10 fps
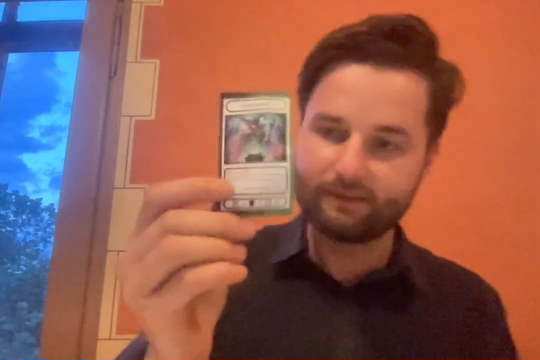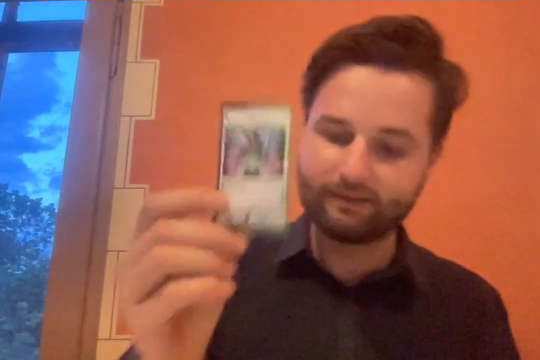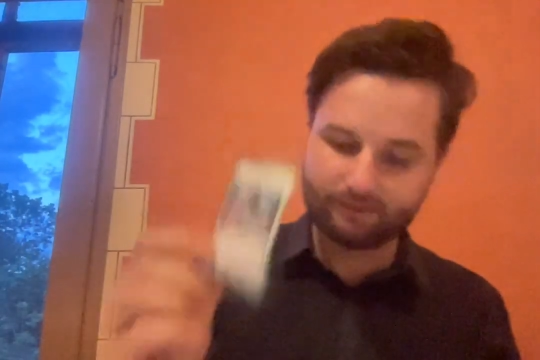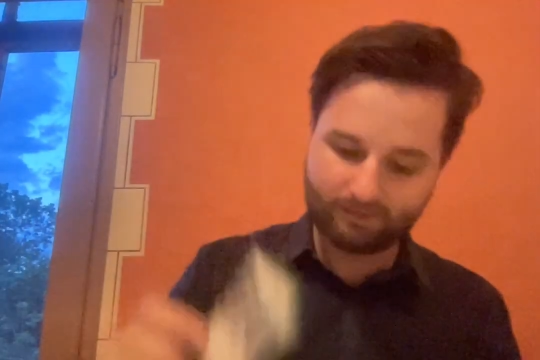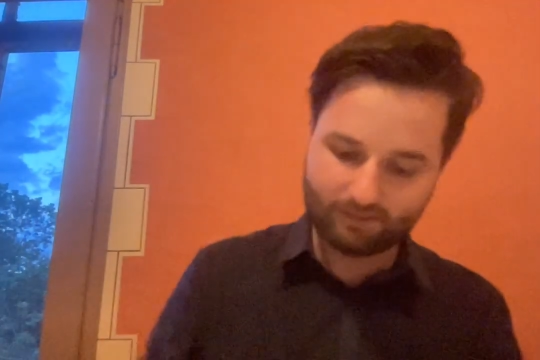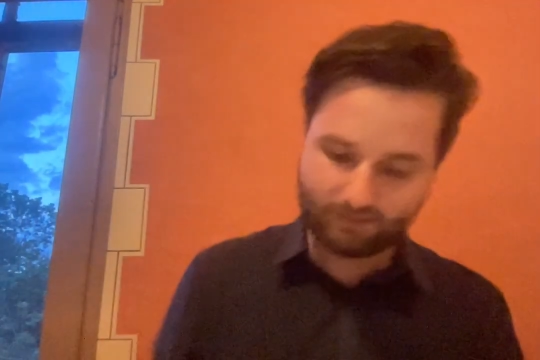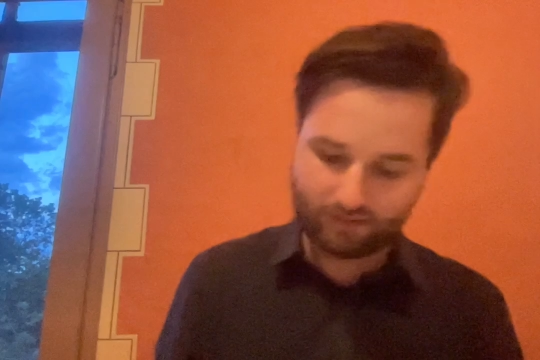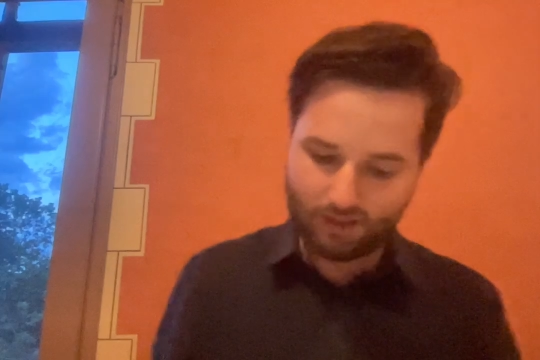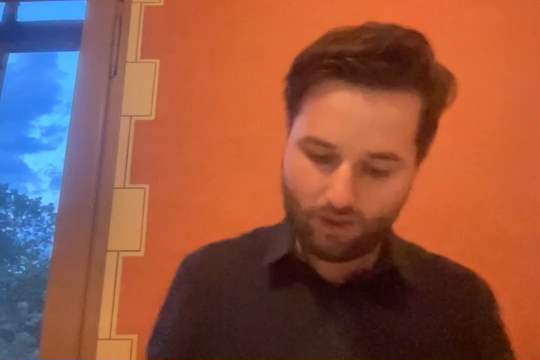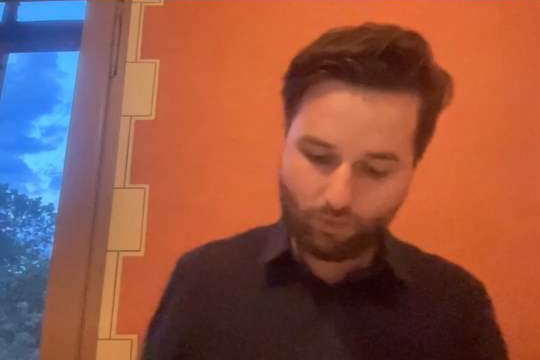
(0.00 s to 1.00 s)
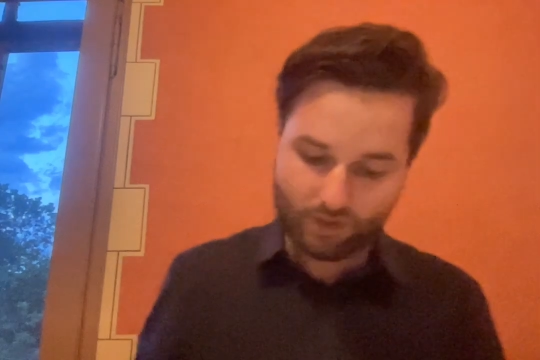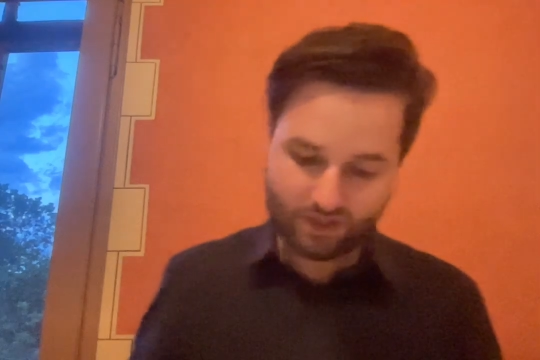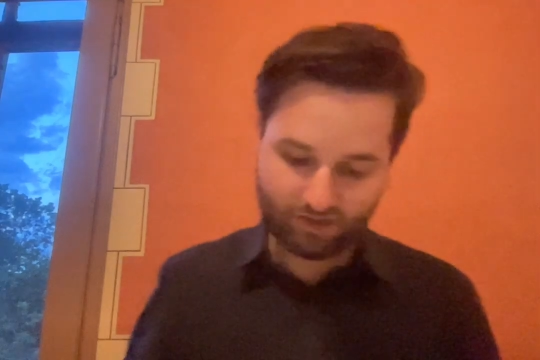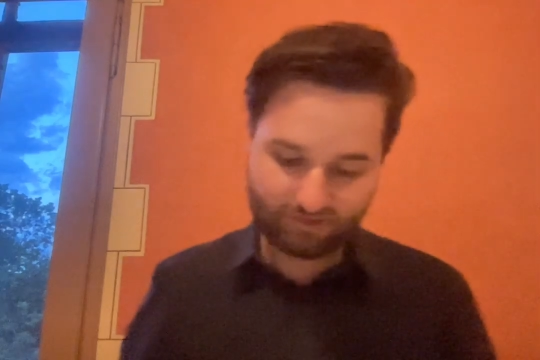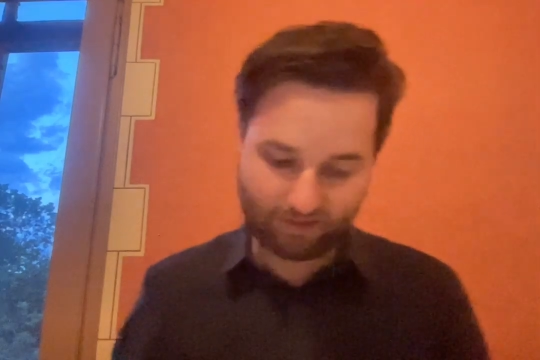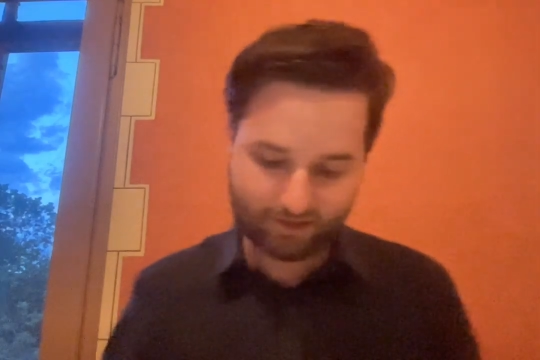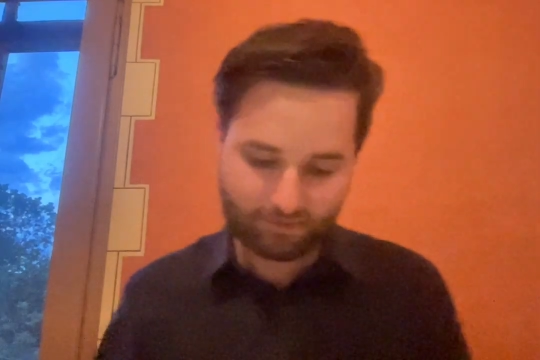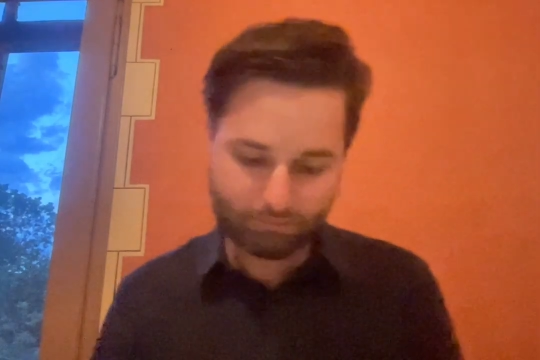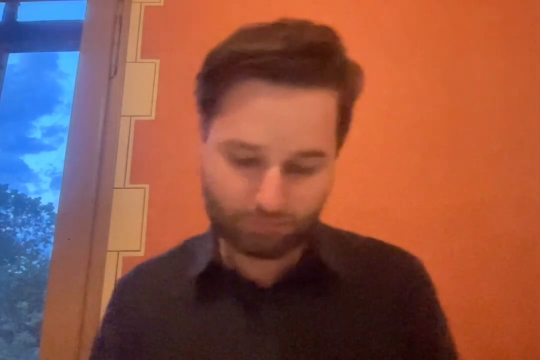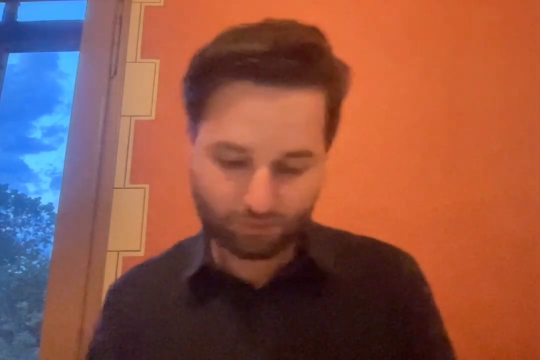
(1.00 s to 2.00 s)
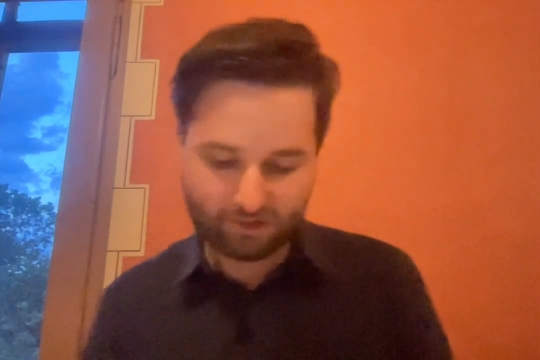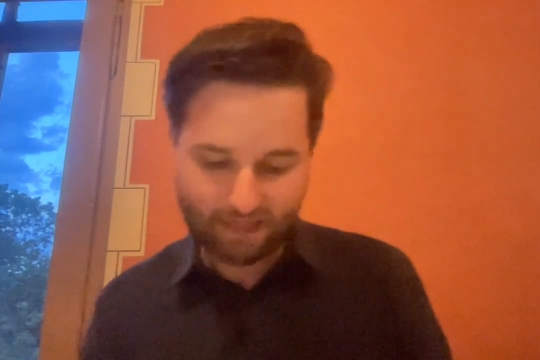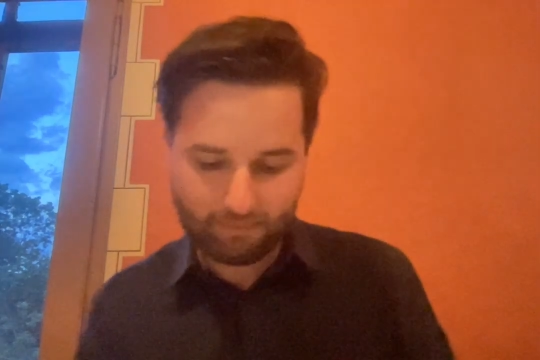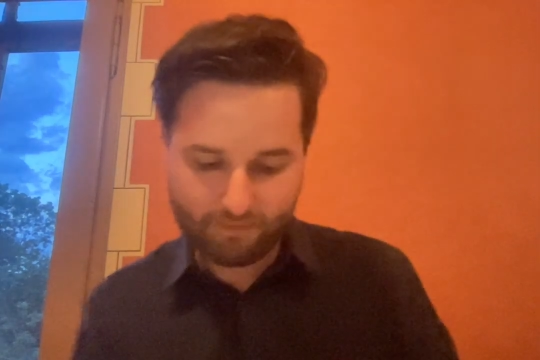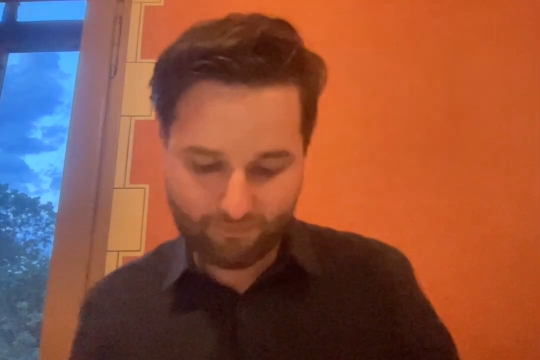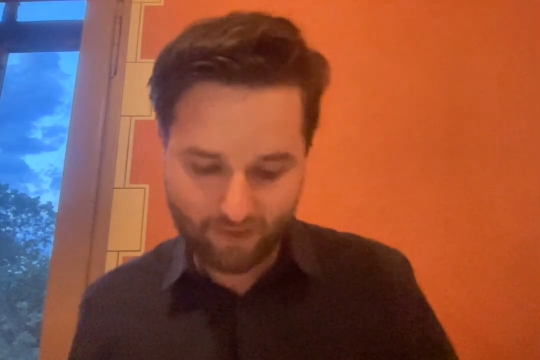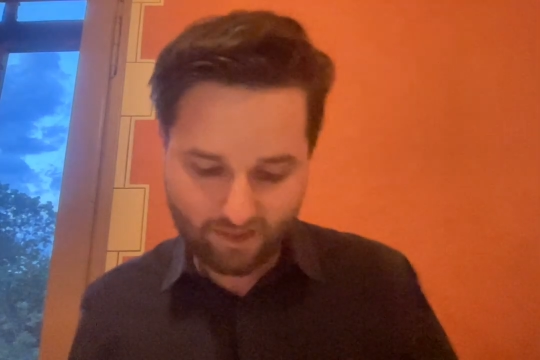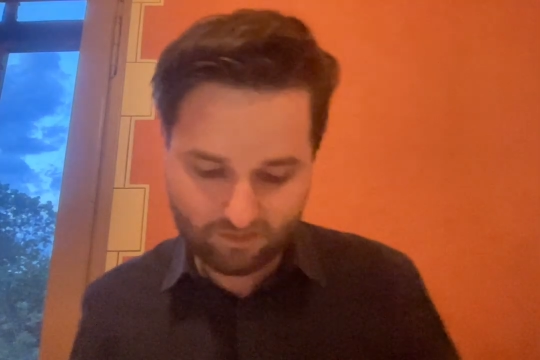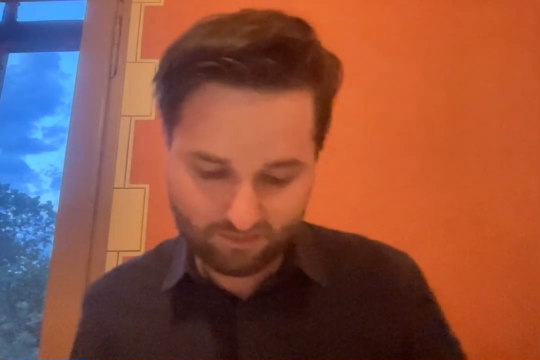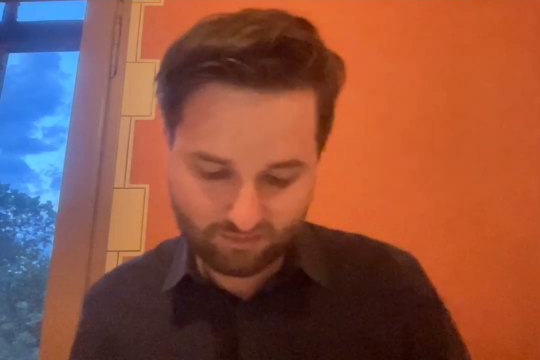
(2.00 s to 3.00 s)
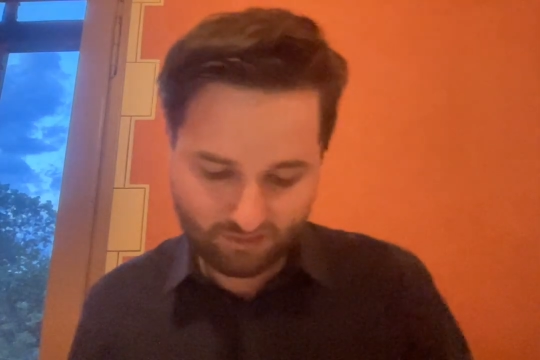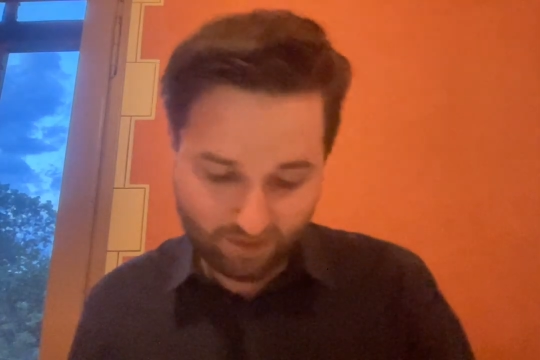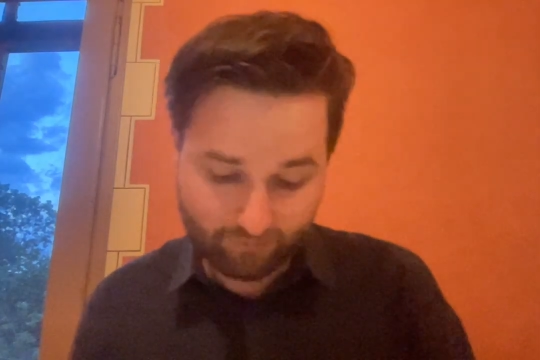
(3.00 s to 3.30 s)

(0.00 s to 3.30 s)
we're just starting prototyping phase.